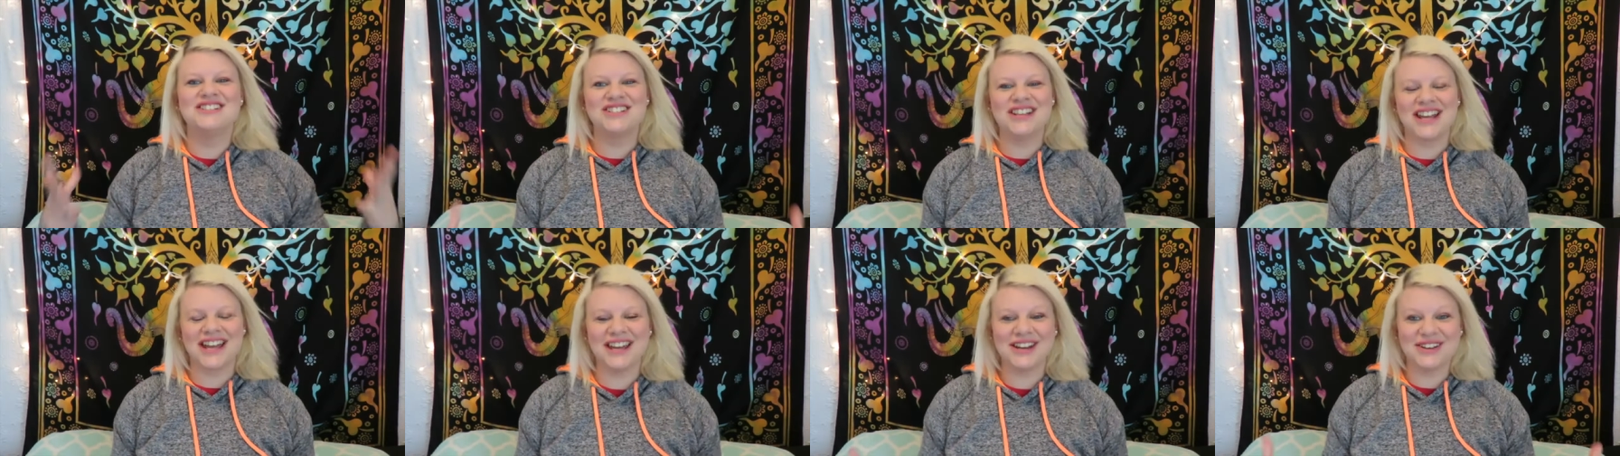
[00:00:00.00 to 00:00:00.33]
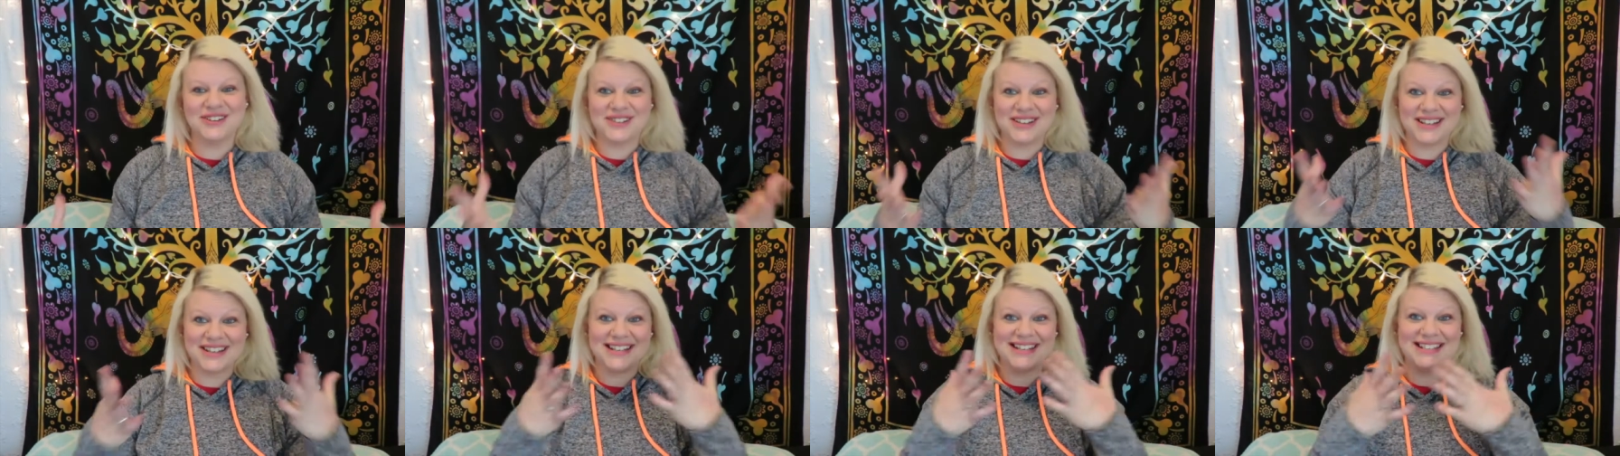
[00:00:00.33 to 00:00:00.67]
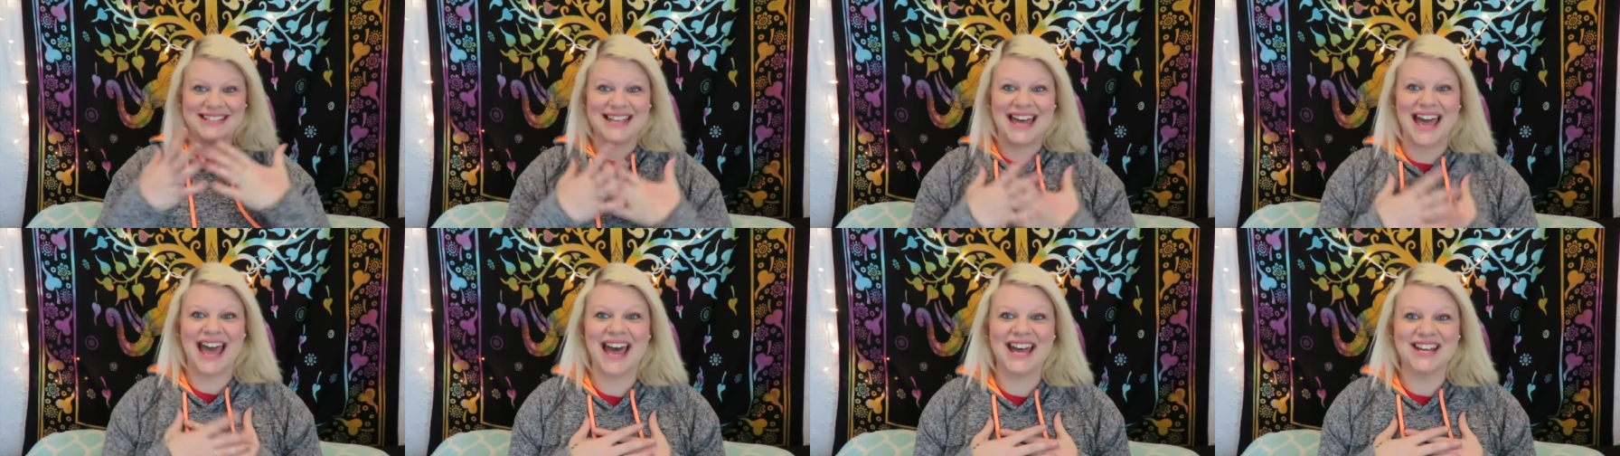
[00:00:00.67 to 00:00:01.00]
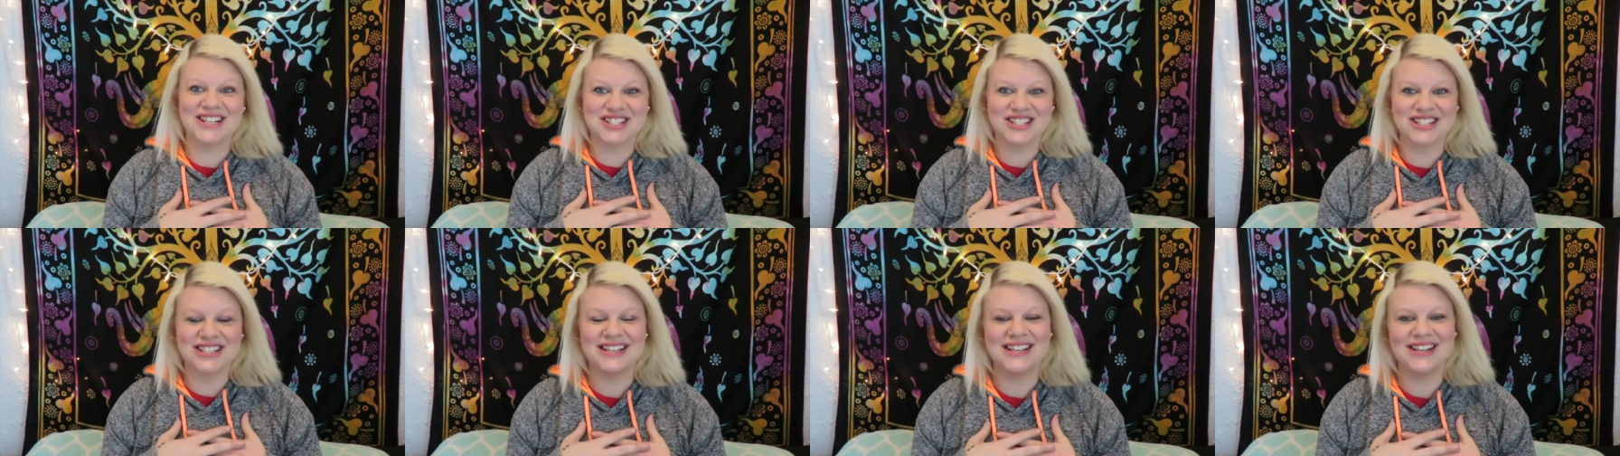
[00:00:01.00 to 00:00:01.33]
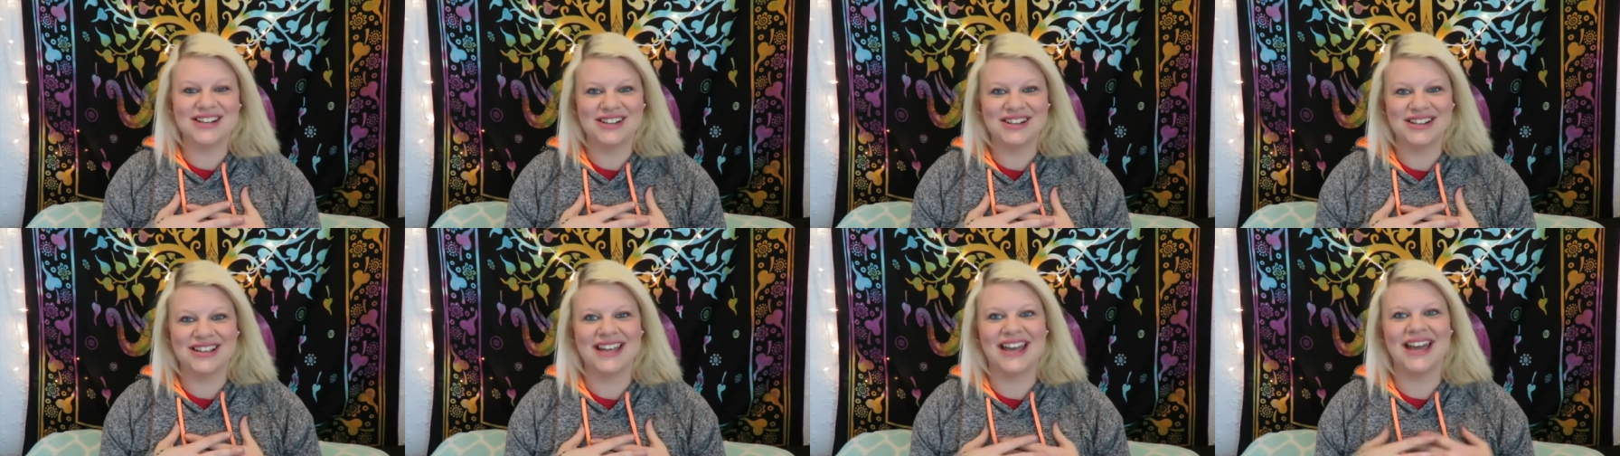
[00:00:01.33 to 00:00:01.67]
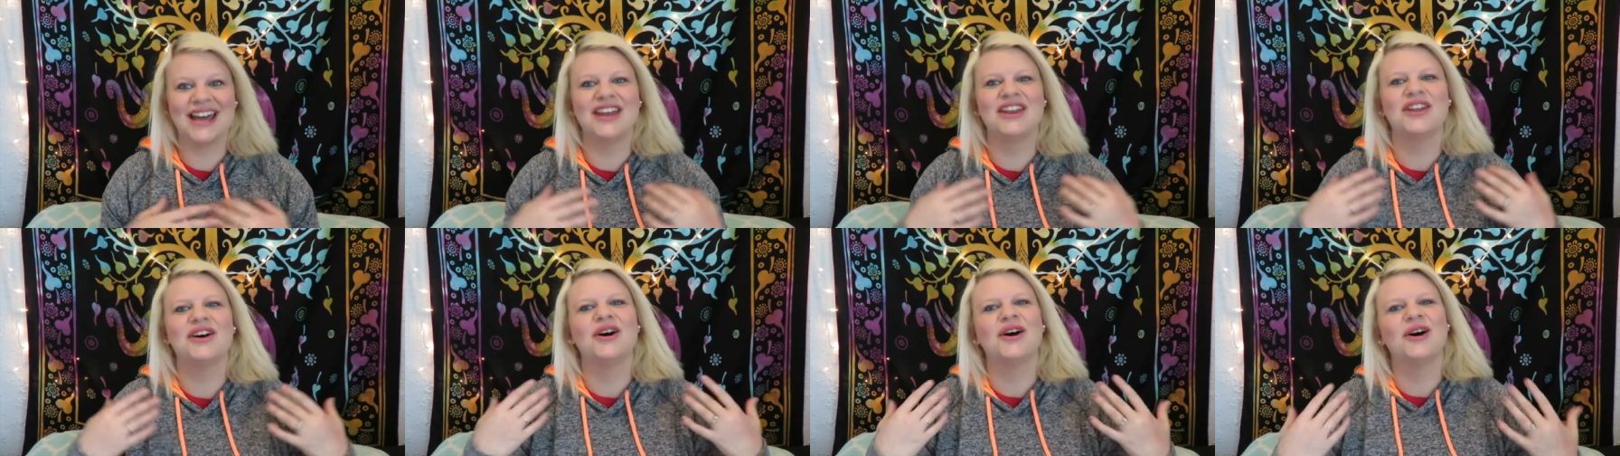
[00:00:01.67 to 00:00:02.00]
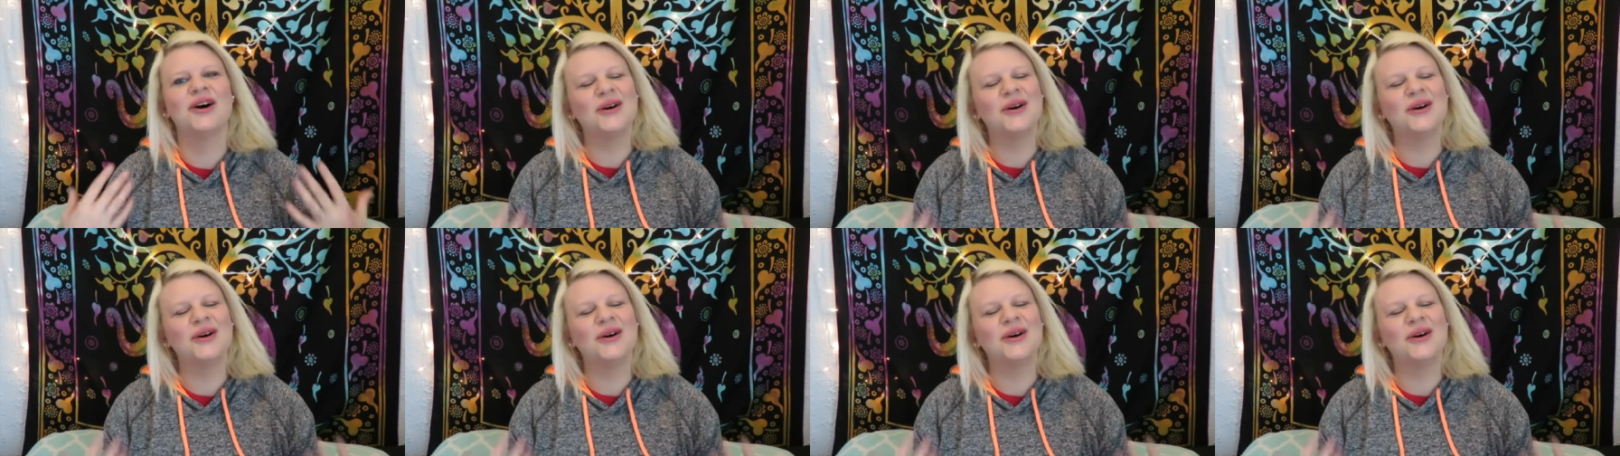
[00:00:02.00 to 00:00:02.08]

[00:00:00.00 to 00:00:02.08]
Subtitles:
channel. It is Ashley here again.